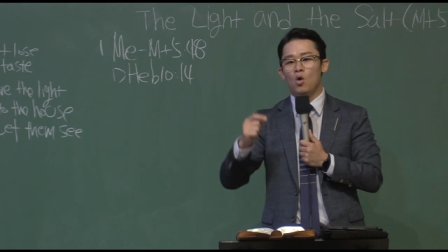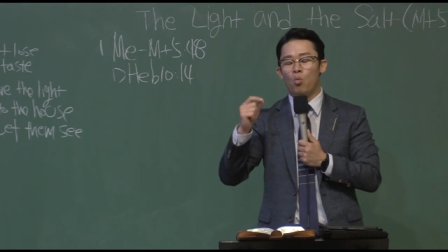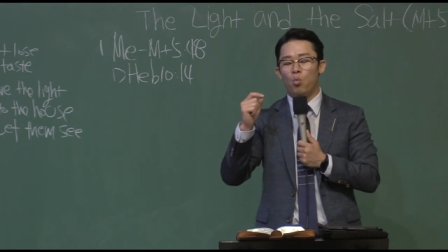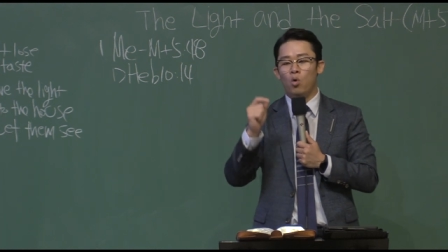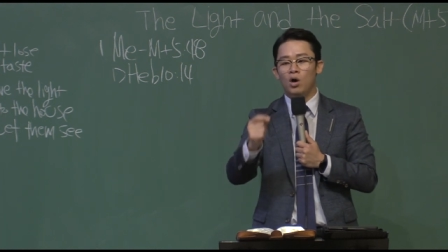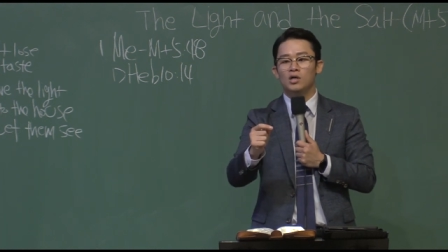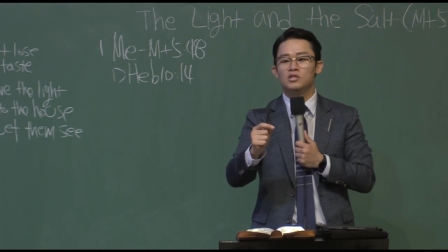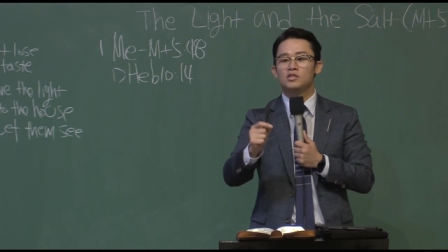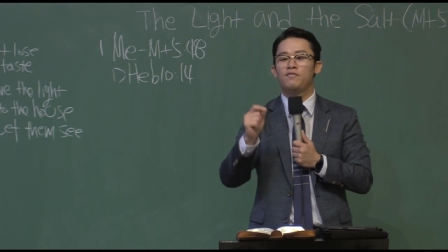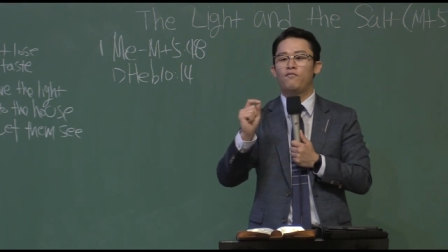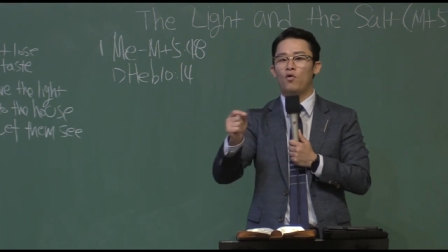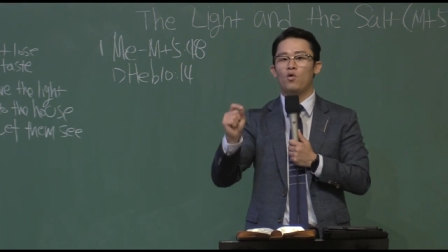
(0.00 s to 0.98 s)
once
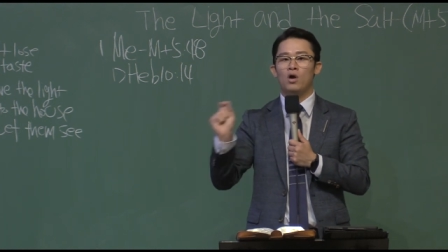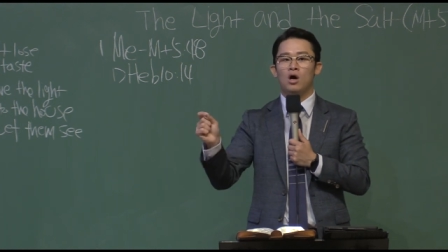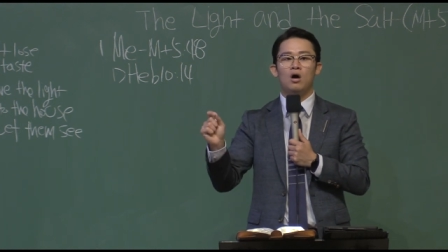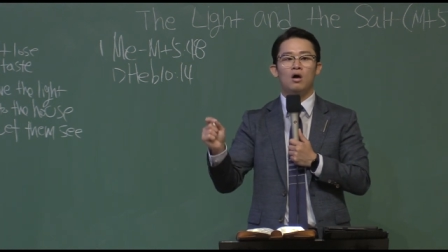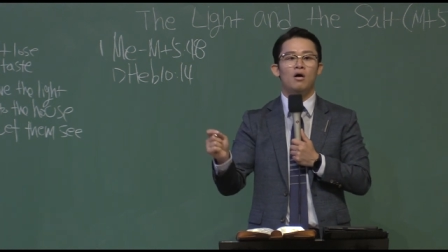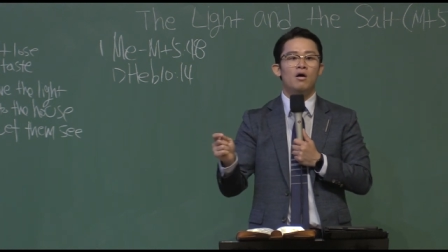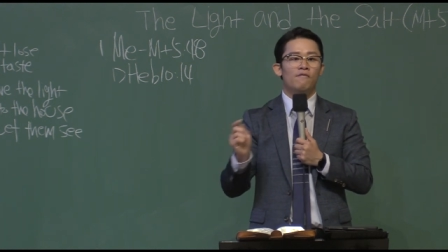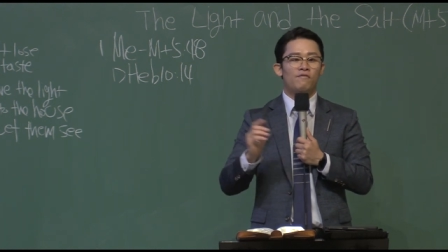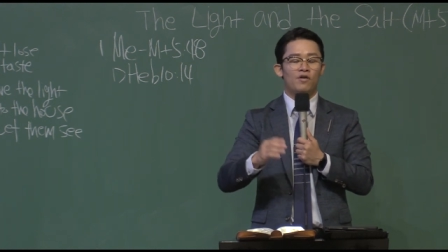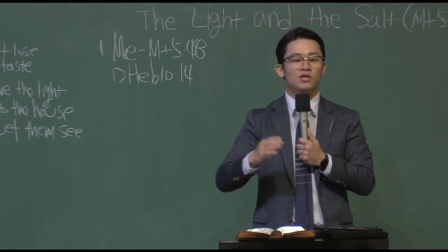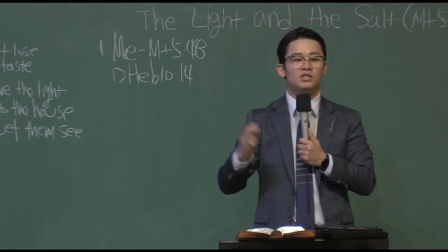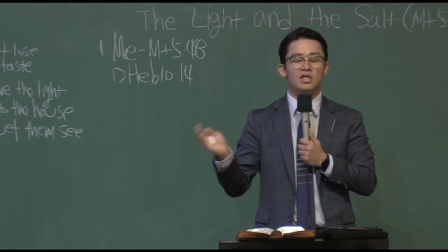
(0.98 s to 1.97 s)
for all.
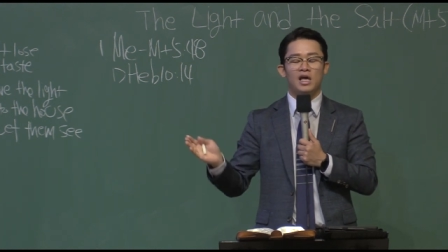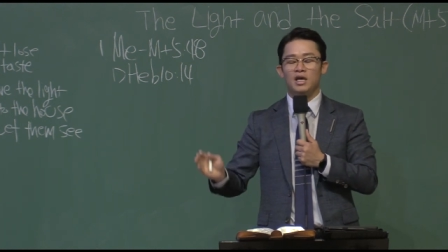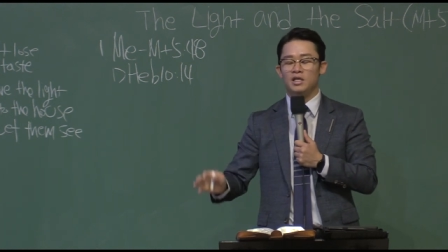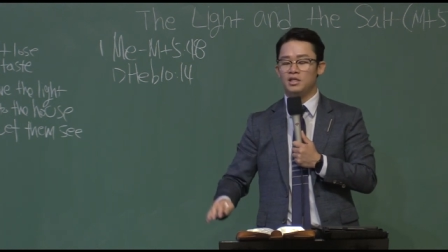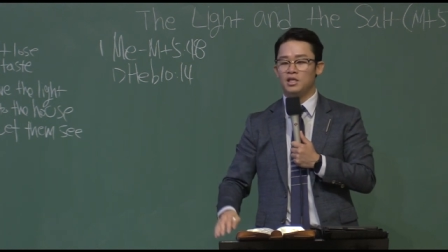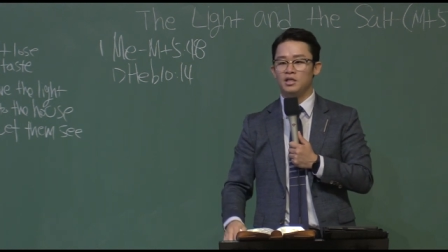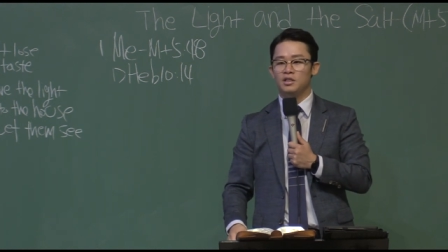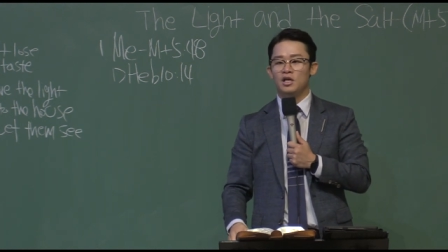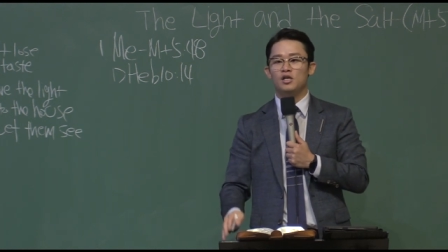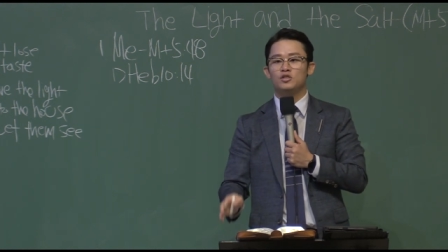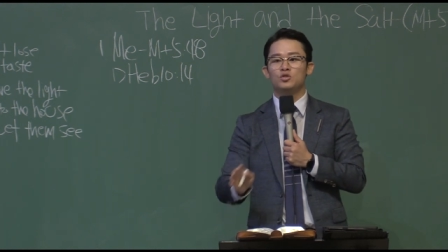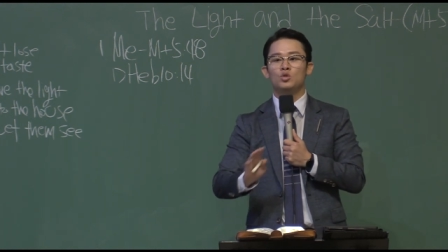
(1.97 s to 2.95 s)
Verse 18,
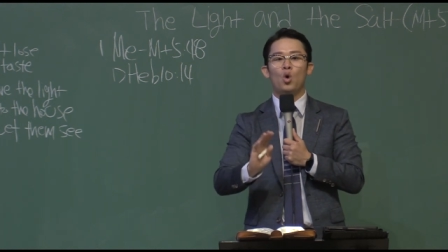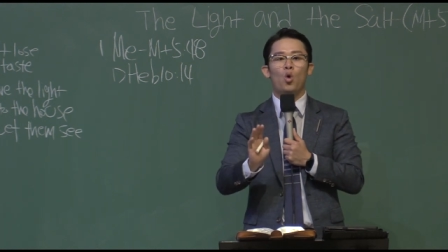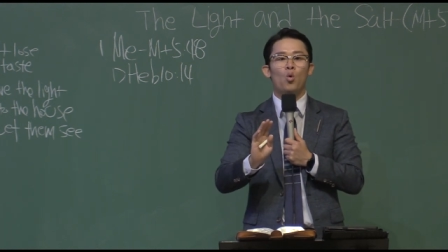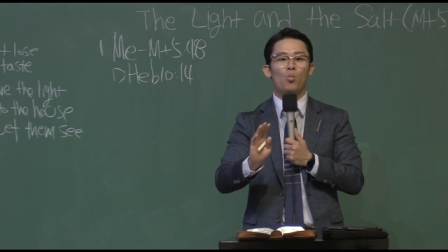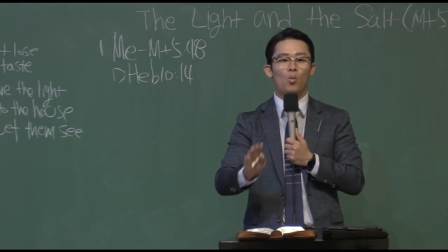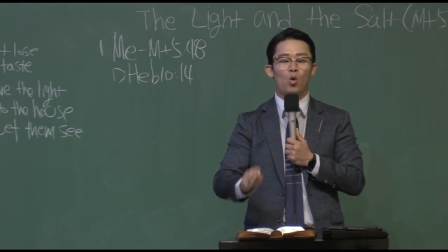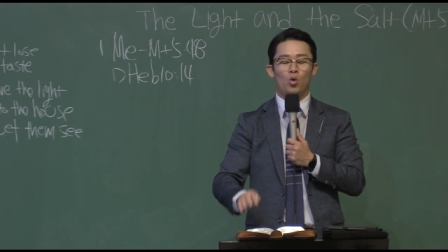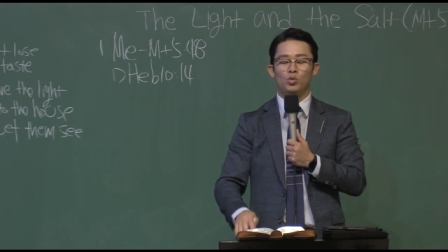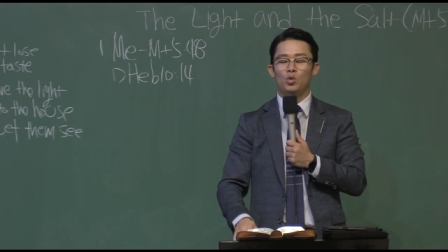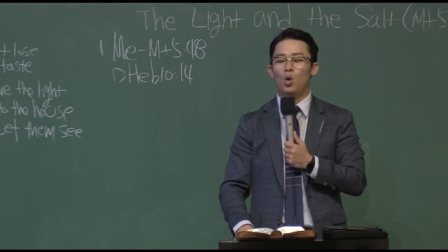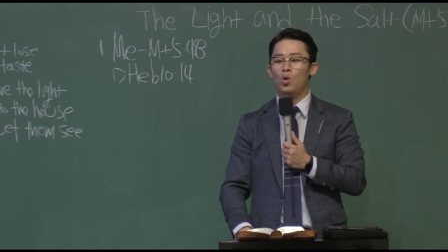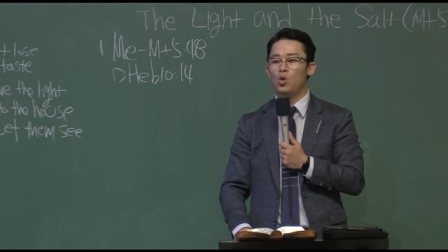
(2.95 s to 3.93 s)
there's no more,
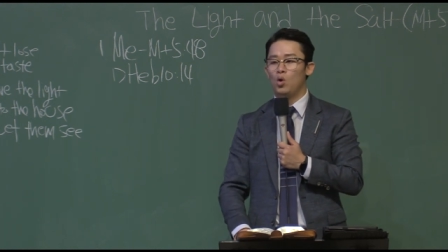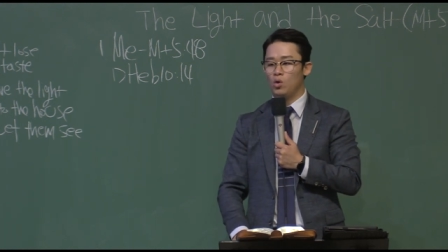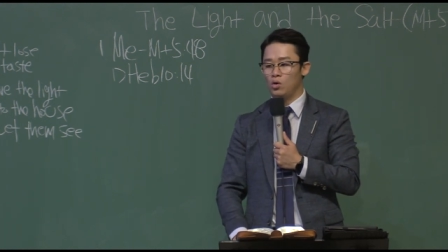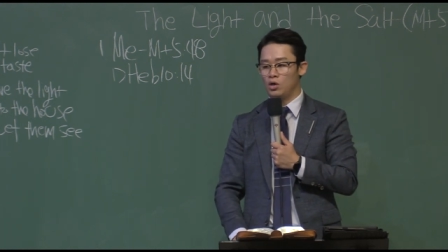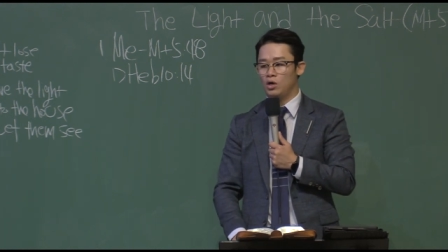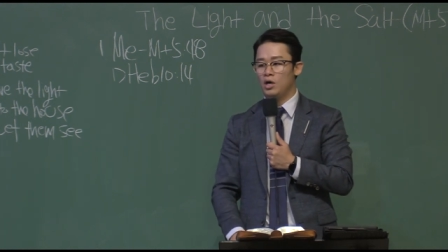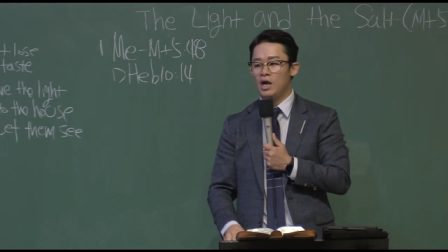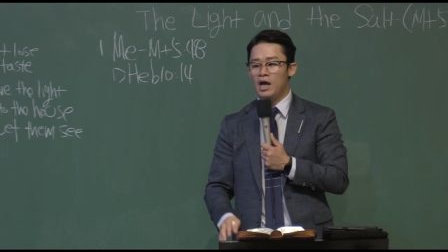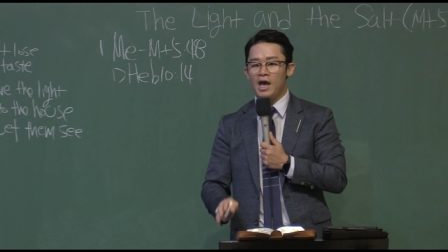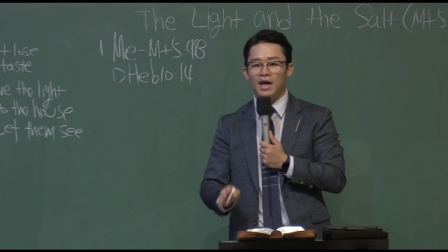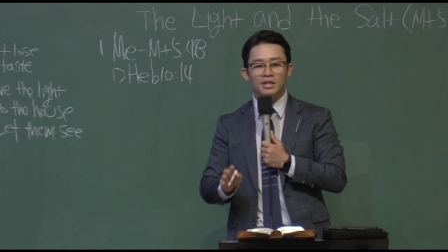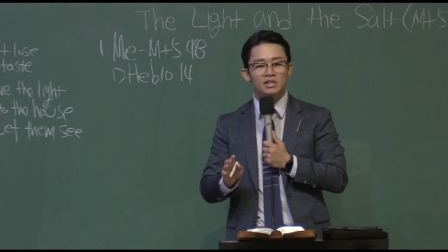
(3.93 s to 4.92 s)
no longer
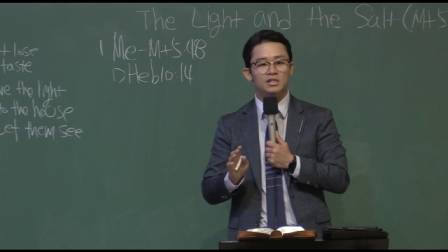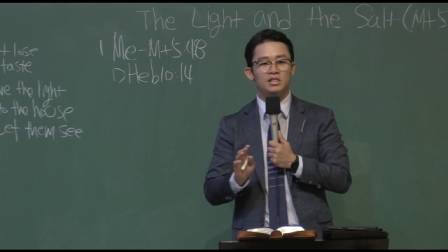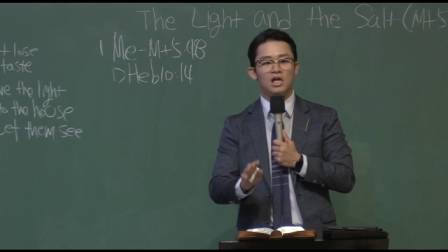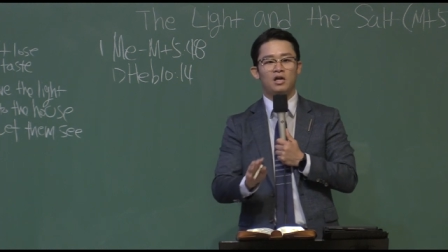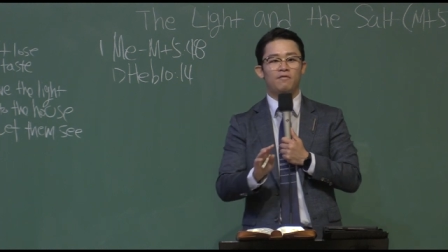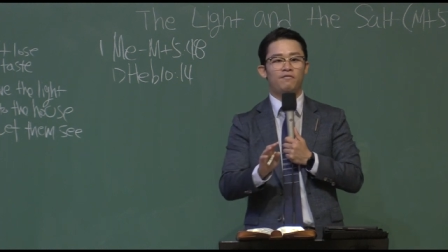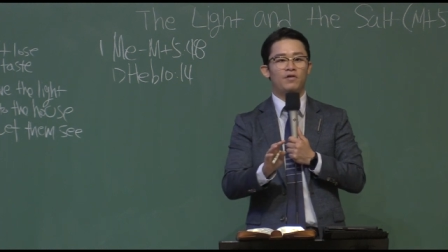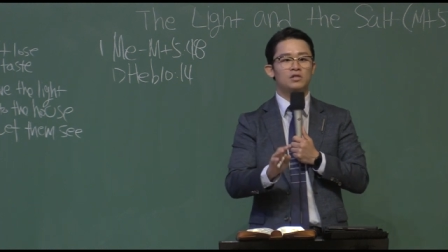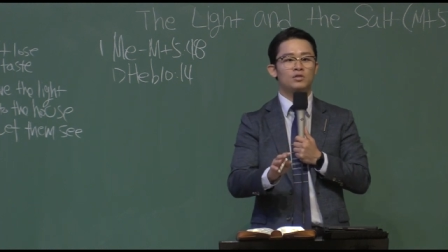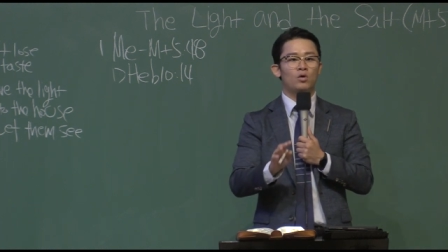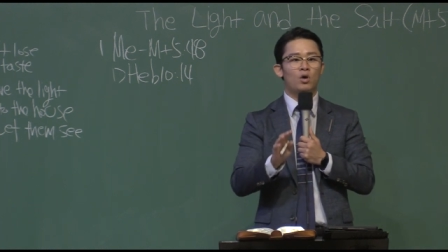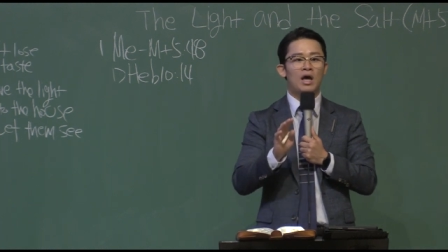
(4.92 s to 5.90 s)
any sacrifice,